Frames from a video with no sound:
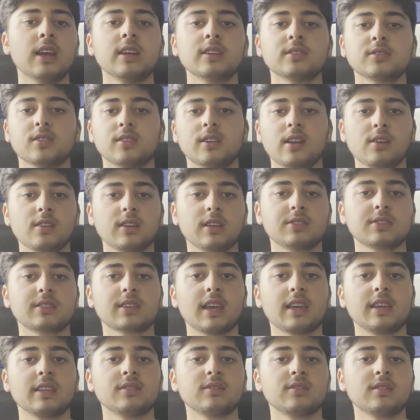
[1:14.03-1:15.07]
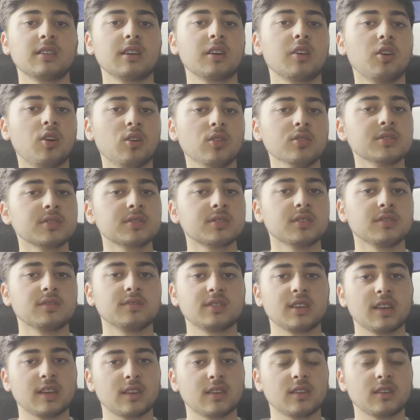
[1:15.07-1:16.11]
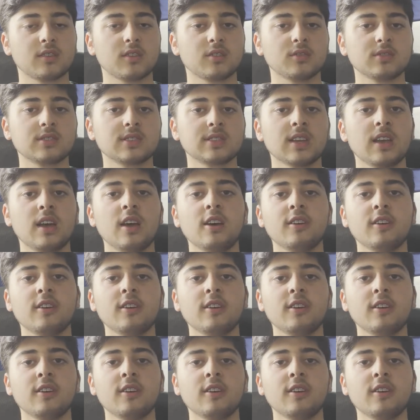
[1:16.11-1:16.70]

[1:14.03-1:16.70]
So now let's get into the cons of taking notes.